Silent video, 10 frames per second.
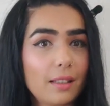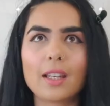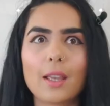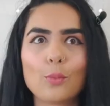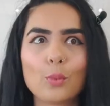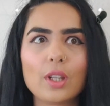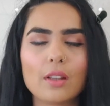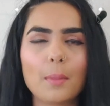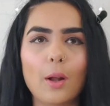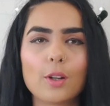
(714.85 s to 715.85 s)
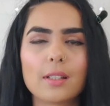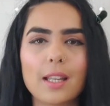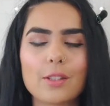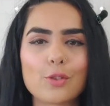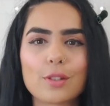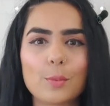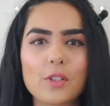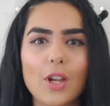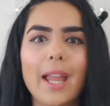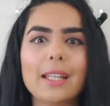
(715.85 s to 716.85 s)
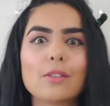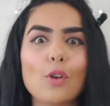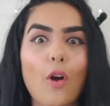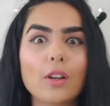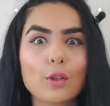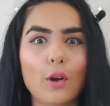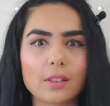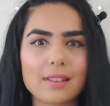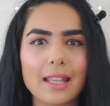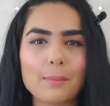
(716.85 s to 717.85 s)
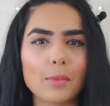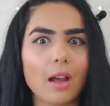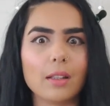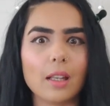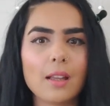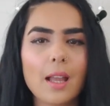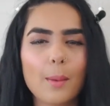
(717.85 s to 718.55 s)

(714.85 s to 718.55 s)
But I think about it, I just wish I had not gotten them done.